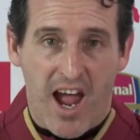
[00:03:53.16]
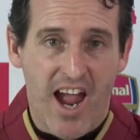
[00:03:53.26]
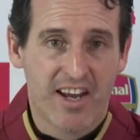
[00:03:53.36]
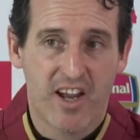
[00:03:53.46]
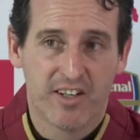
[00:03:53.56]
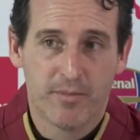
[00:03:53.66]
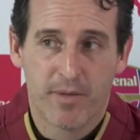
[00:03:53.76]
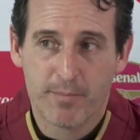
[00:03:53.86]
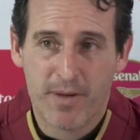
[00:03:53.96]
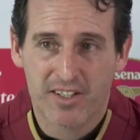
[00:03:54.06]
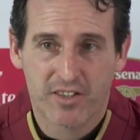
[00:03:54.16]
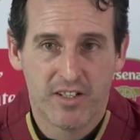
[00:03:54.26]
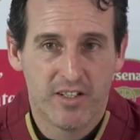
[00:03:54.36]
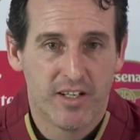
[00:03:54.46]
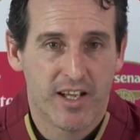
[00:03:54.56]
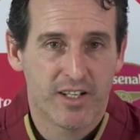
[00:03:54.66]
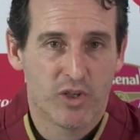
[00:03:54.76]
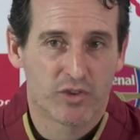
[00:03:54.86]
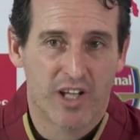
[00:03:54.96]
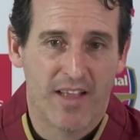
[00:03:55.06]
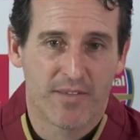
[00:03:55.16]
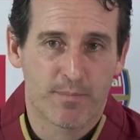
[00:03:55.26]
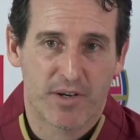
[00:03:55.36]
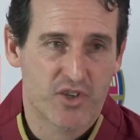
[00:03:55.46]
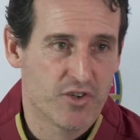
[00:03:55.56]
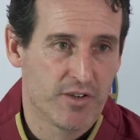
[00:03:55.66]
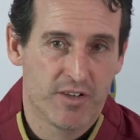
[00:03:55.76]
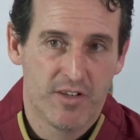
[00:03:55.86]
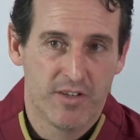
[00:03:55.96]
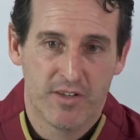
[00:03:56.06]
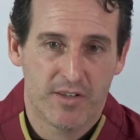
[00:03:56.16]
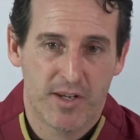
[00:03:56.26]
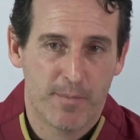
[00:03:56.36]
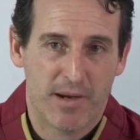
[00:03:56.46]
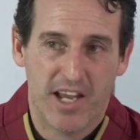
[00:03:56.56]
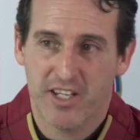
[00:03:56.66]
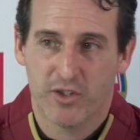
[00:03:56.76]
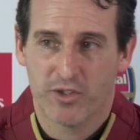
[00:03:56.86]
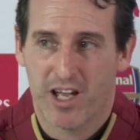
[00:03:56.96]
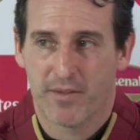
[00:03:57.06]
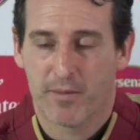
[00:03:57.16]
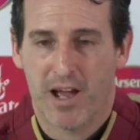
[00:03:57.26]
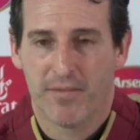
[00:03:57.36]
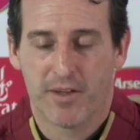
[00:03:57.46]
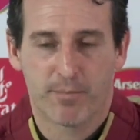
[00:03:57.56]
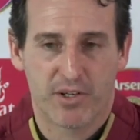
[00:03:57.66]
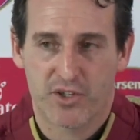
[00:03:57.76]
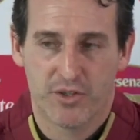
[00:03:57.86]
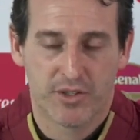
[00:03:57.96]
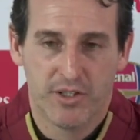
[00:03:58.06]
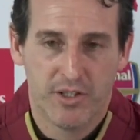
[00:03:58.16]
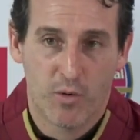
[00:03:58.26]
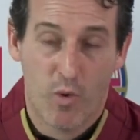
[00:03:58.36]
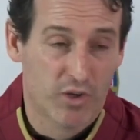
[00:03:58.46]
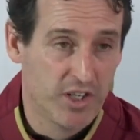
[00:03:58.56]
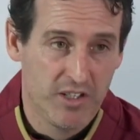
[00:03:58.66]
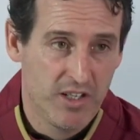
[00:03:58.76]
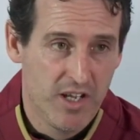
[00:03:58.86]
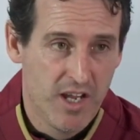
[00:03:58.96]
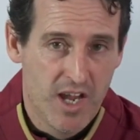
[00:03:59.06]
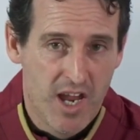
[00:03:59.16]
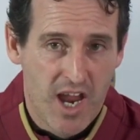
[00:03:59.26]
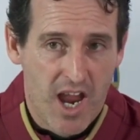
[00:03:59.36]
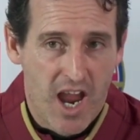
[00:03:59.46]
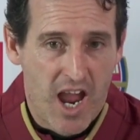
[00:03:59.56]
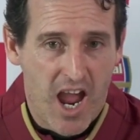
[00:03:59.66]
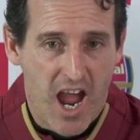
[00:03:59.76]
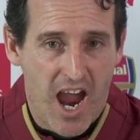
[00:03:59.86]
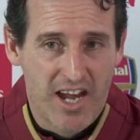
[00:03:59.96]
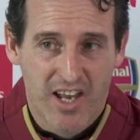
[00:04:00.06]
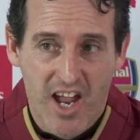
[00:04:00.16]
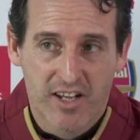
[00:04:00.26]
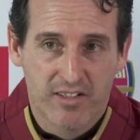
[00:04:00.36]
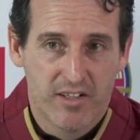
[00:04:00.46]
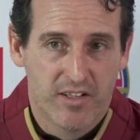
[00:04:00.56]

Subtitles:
I learned in my past not under pressure playing, not under pressure working. I learned